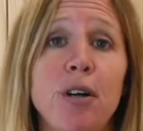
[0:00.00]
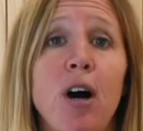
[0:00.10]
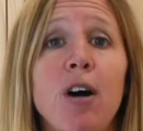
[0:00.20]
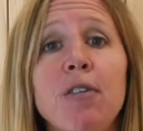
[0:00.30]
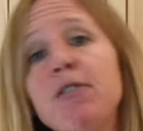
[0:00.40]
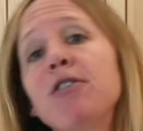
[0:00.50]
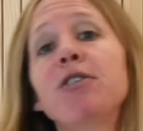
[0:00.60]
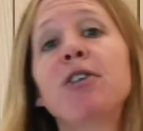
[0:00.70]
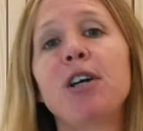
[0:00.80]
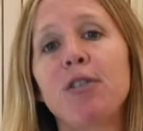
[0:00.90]
Our
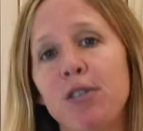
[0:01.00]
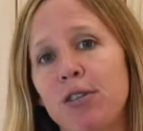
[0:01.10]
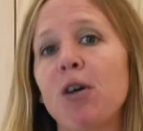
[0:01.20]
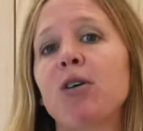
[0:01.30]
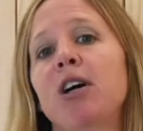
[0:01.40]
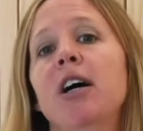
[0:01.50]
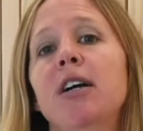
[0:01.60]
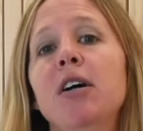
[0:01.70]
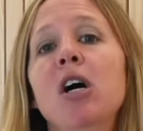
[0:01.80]
food is so good.